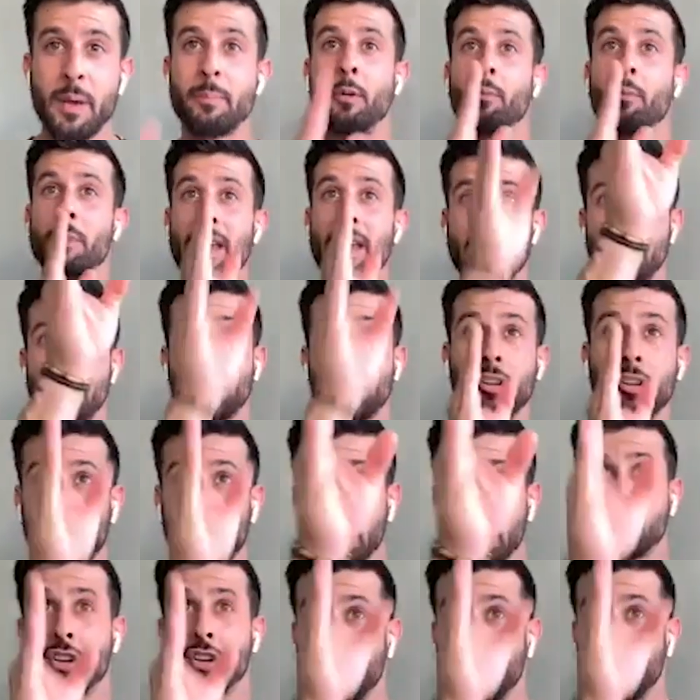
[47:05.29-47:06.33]
Me and him are looking at
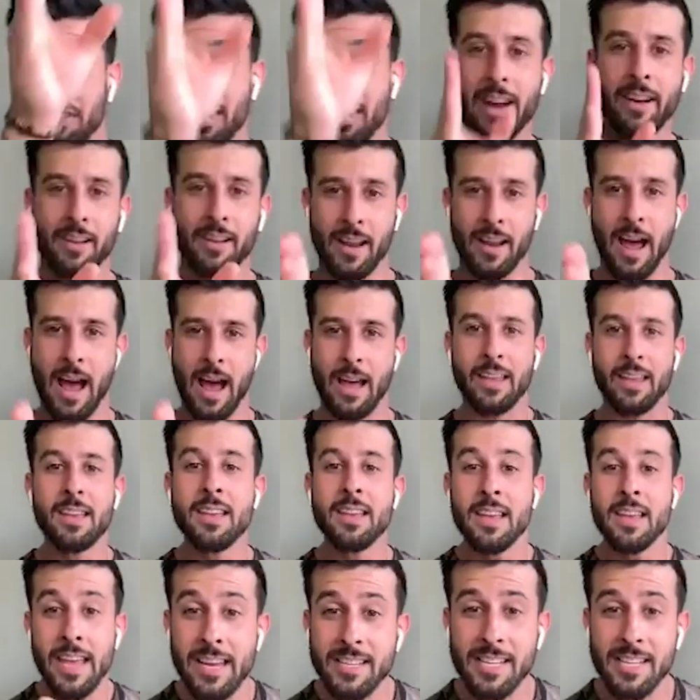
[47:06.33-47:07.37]
each other dead in the eye.
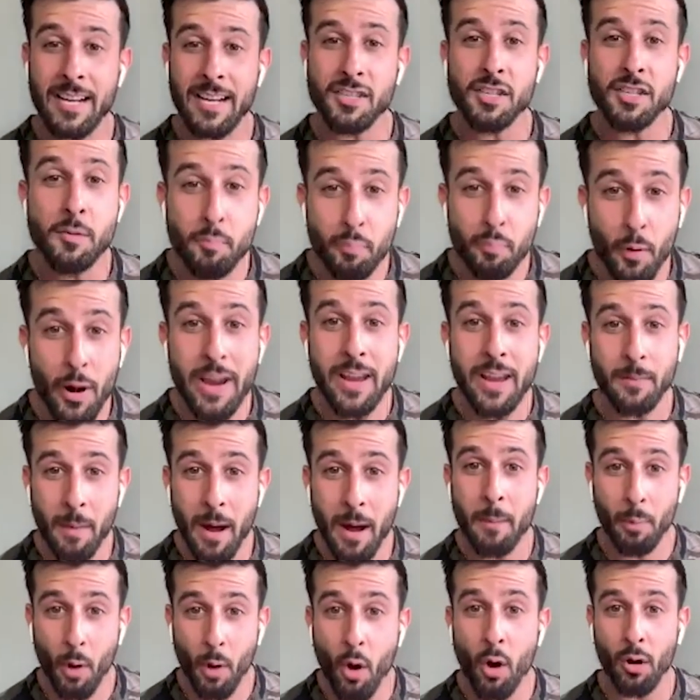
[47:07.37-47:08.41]
He's actually breaking my
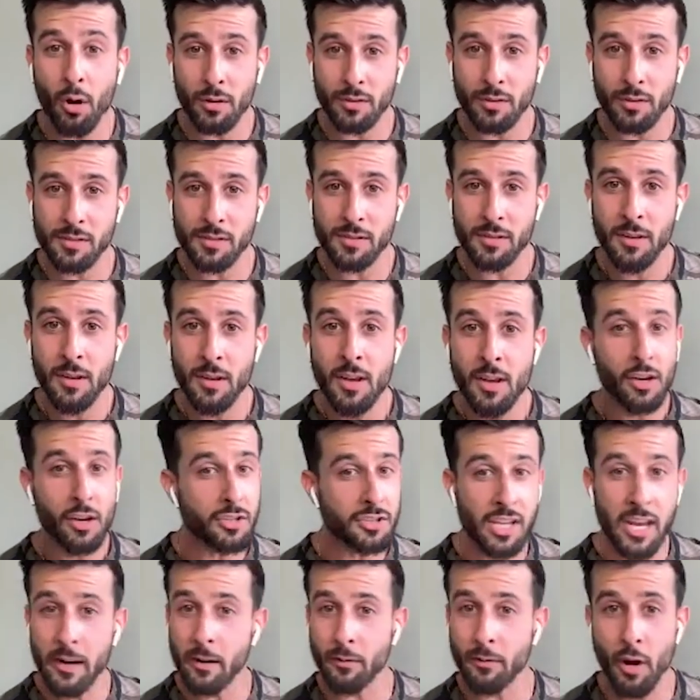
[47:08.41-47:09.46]
balls because
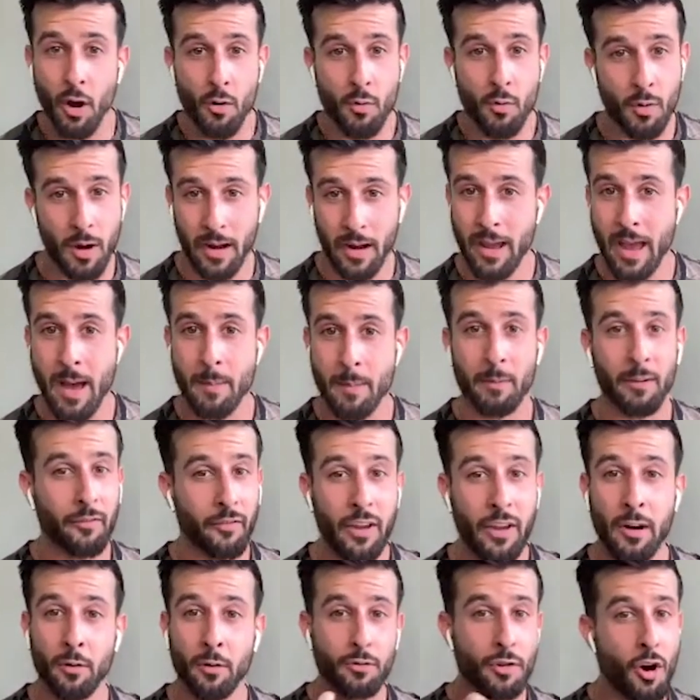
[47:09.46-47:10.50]
he don't know who I am. If he
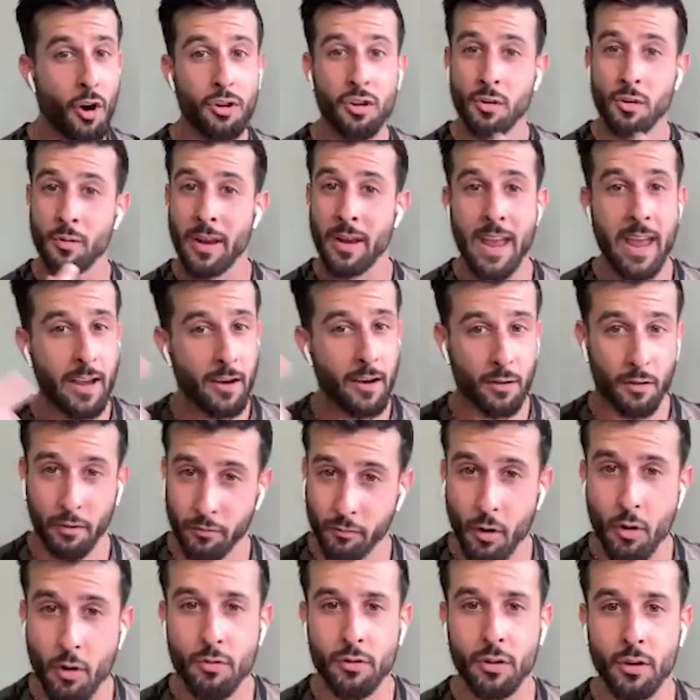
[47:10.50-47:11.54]
don't know you, he ain't gonna
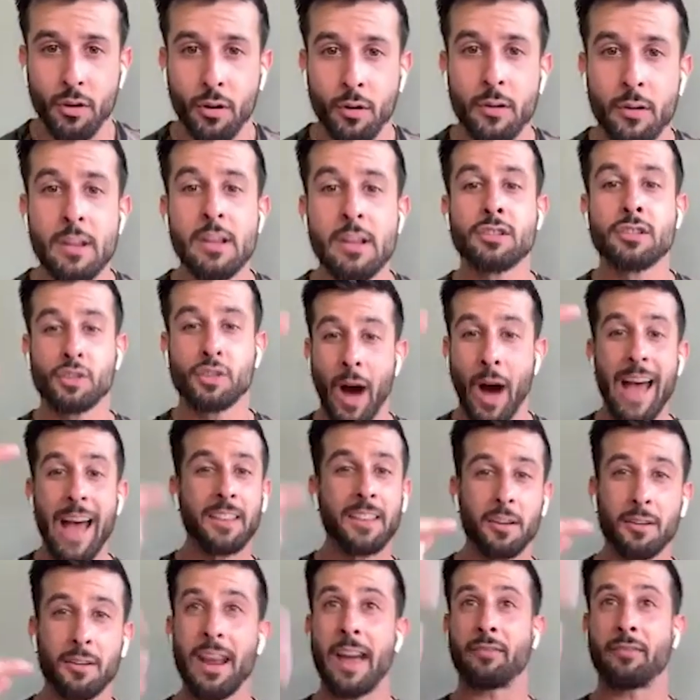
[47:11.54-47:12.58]
throw you. So I
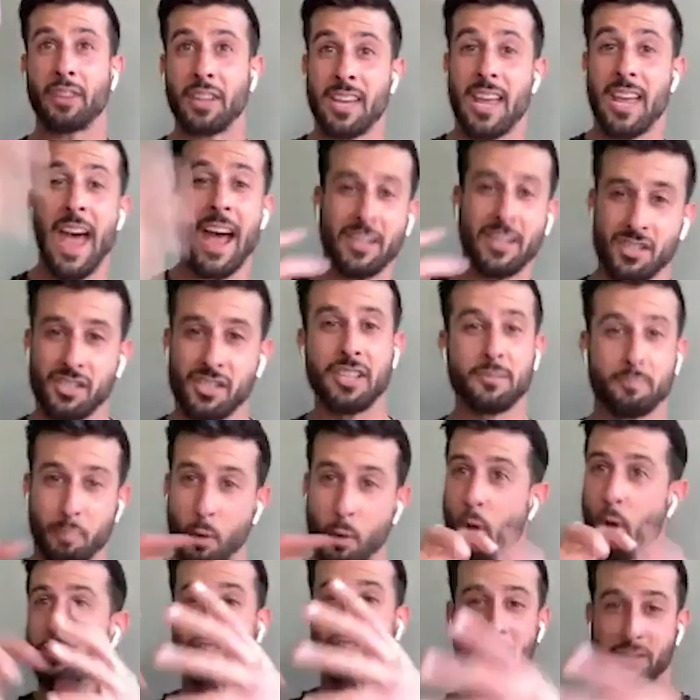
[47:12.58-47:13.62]
literally have to catch these
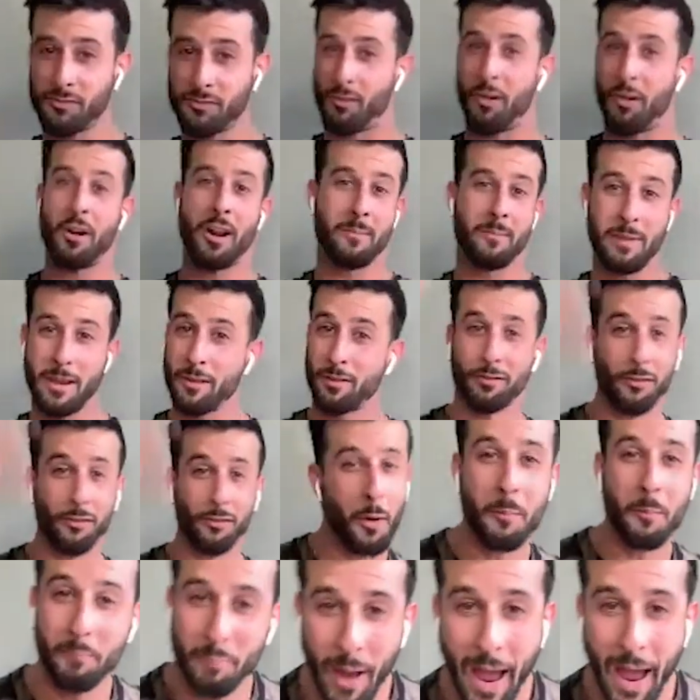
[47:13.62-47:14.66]
balls he's throwing at me and throw
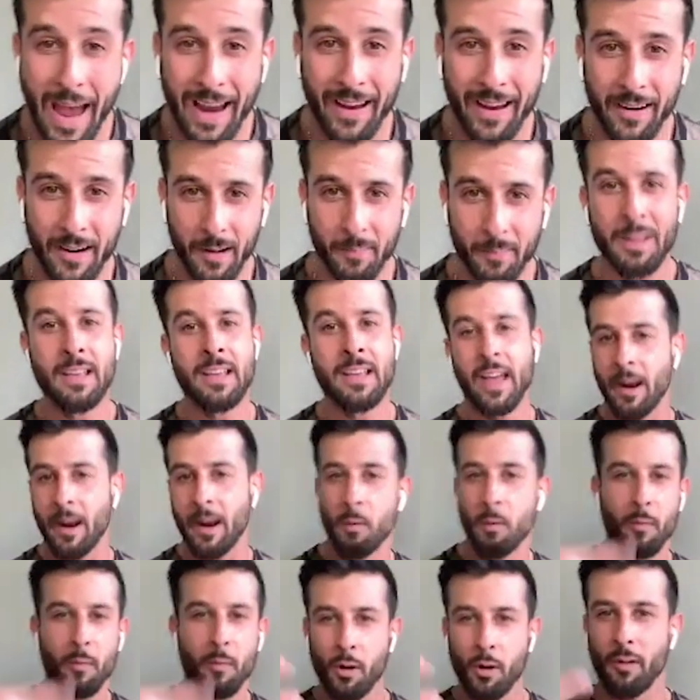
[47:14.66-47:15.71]
them back at him. And
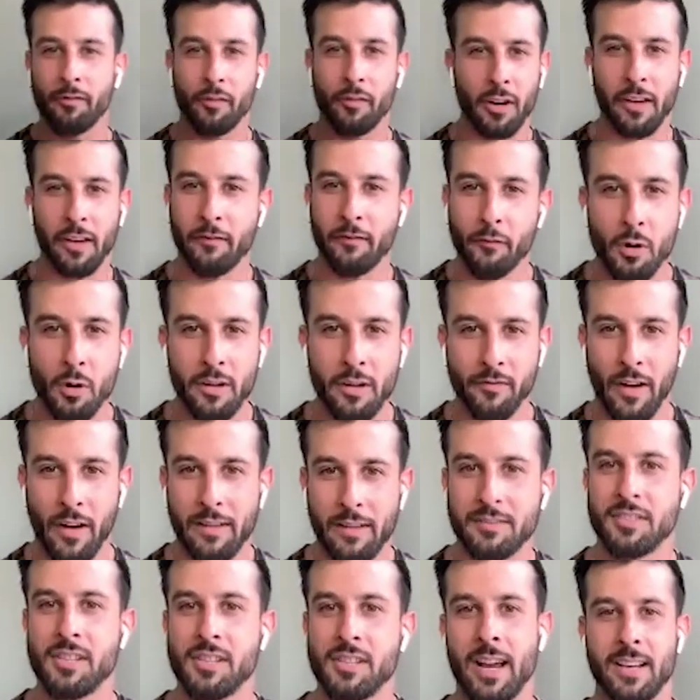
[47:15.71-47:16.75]
we went on for like 45
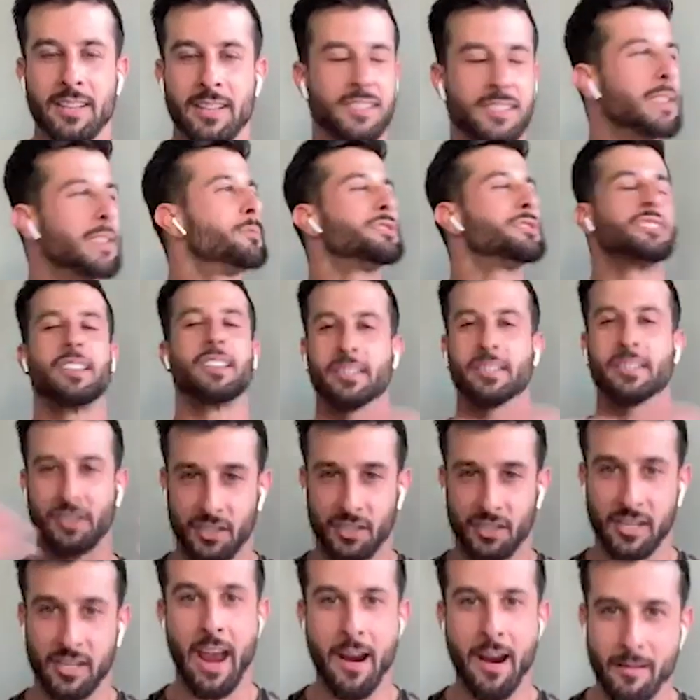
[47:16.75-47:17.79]
seconds, and it was like
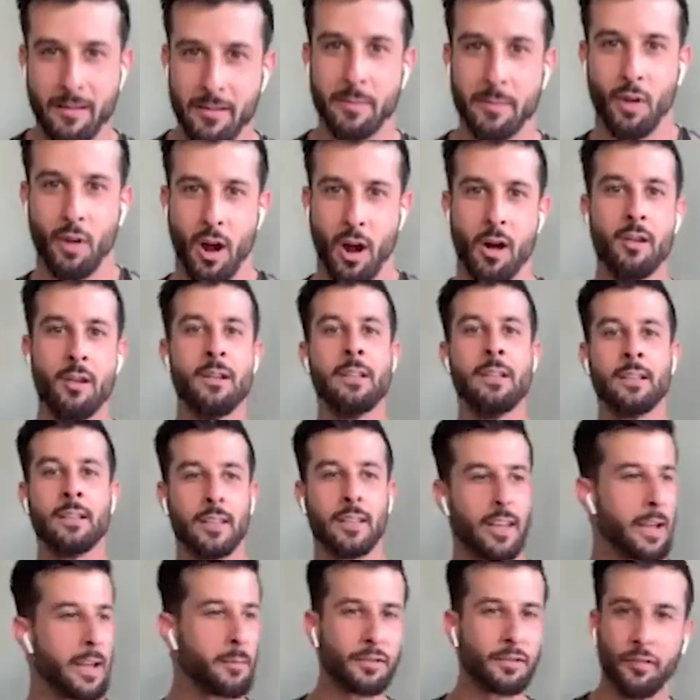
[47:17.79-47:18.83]
scary, bro. Like
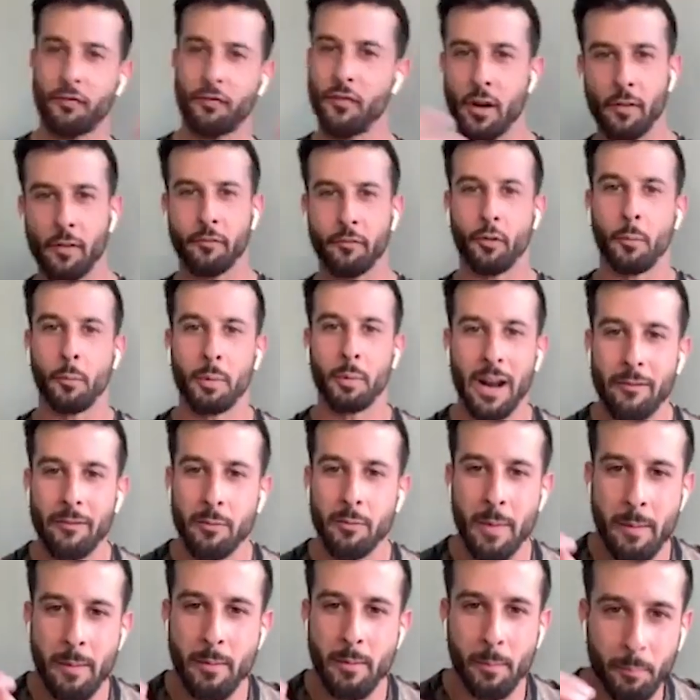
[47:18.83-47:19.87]
it was fearful. But I
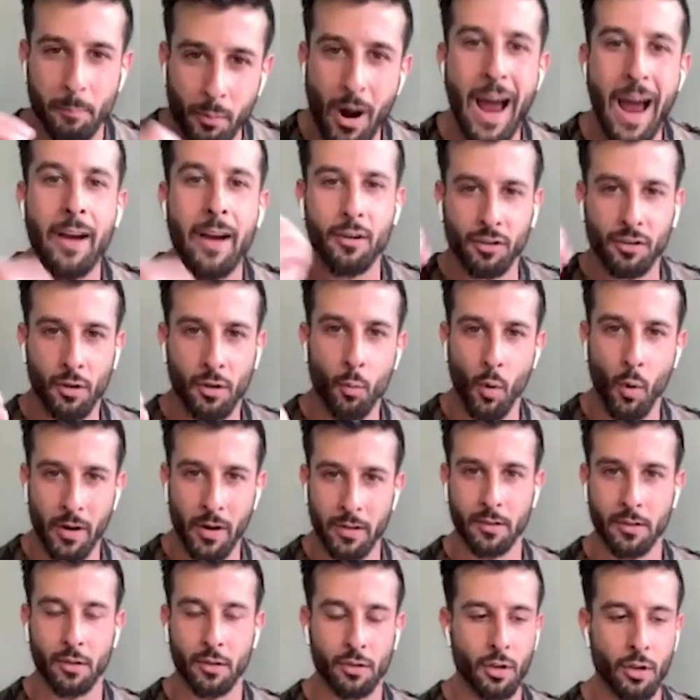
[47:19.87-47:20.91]
remember prior to wanting
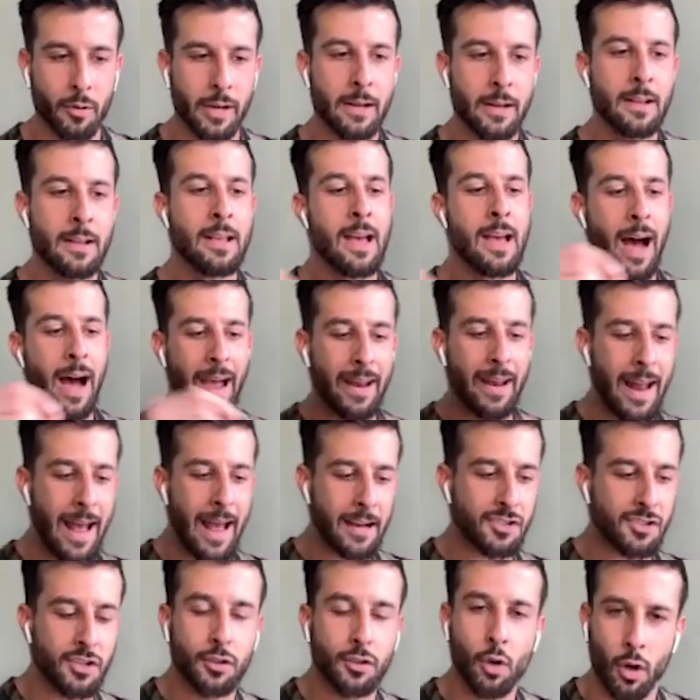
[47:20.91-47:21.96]
to do it, I had
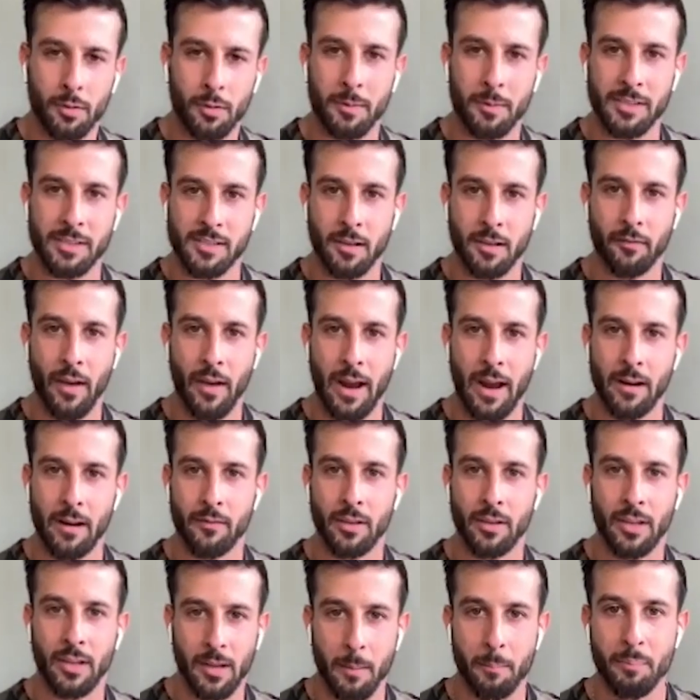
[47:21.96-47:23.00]
actually talked myself out of it
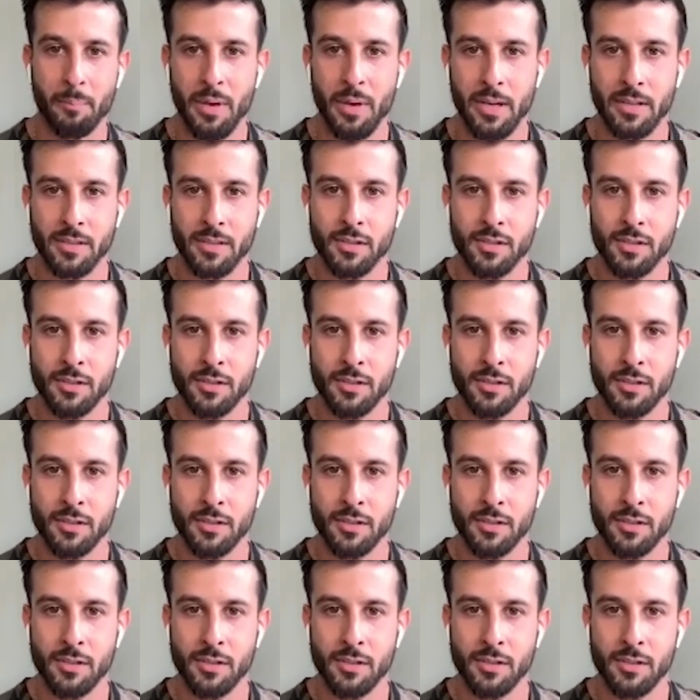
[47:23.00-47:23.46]
like a bitch.